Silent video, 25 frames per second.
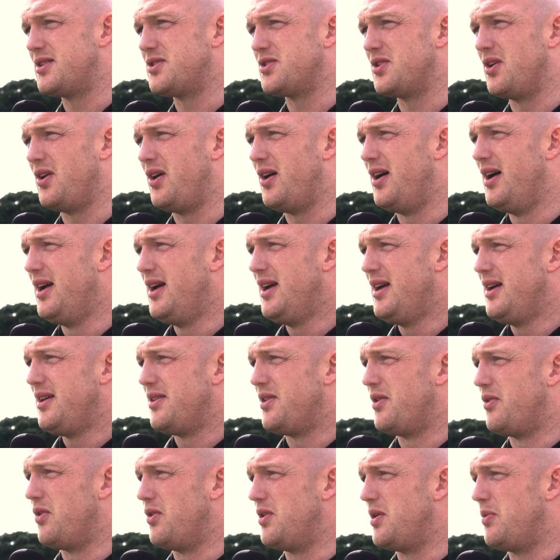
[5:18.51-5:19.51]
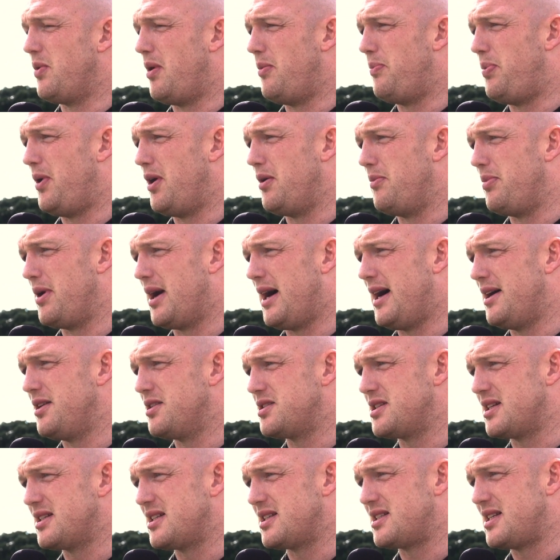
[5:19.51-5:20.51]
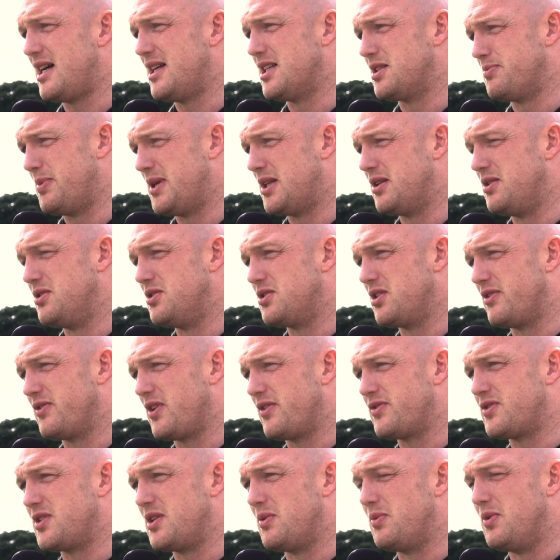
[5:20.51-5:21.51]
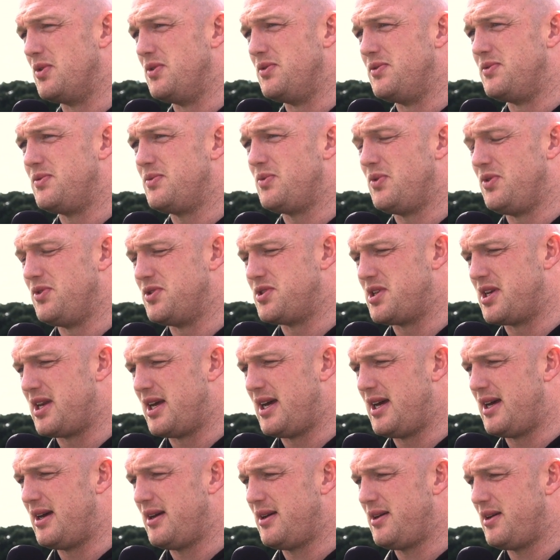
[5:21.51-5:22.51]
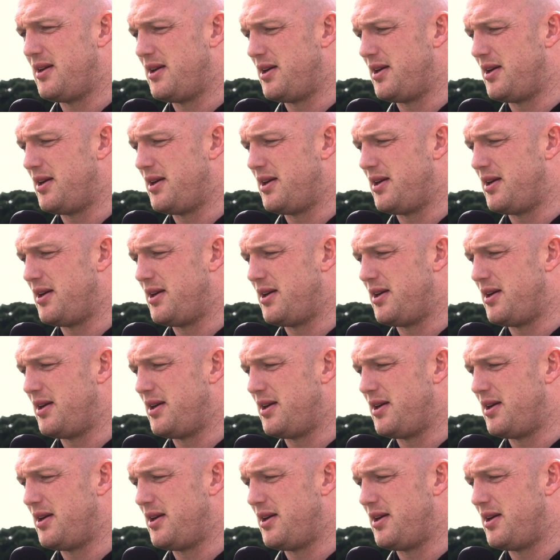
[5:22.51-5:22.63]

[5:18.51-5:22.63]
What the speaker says: So they're only 1 point behind us as it stands. Midlands have obviously won today.